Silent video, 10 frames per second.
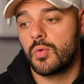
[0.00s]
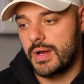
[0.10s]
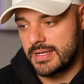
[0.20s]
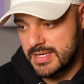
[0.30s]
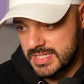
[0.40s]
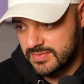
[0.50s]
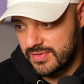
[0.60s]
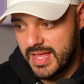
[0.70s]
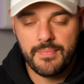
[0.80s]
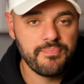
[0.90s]
write a test for
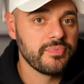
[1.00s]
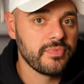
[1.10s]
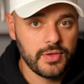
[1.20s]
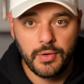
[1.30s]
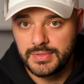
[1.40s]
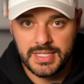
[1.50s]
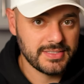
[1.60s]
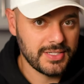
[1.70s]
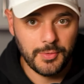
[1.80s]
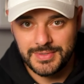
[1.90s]
that, code
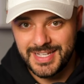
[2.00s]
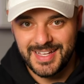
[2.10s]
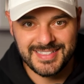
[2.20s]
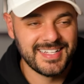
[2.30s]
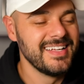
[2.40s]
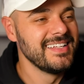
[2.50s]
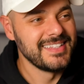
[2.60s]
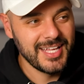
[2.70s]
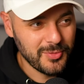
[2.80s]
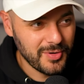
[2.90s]
test, code test,
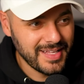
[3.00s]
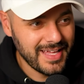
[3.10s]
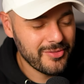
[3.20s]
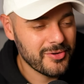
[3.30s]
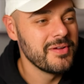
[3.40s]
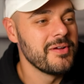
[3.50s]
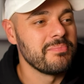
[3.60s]
they grow together.